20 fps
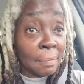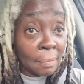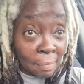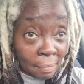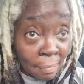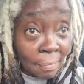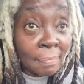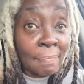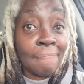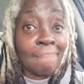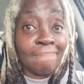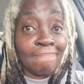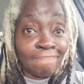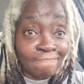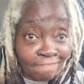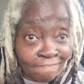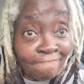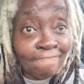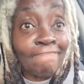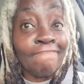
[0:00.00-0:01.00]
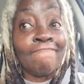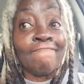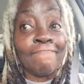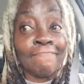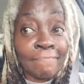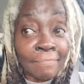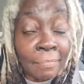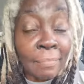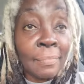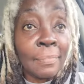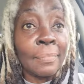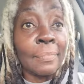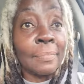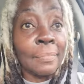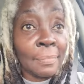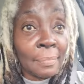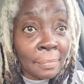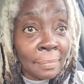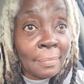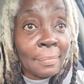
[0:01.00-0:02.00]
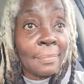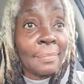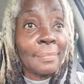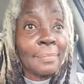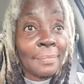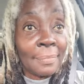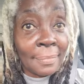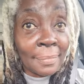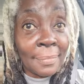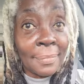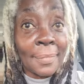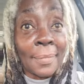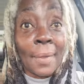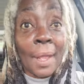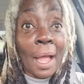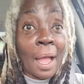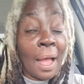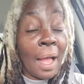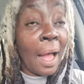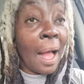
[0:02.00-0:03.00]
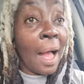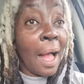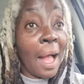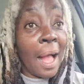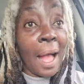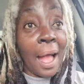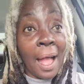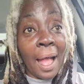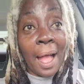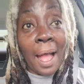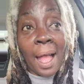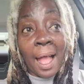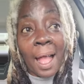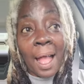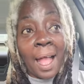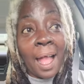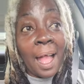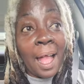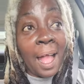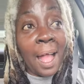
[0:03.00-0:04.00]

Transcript: or the U S Air Force to shoot them down. You would think. Yeah, when cyber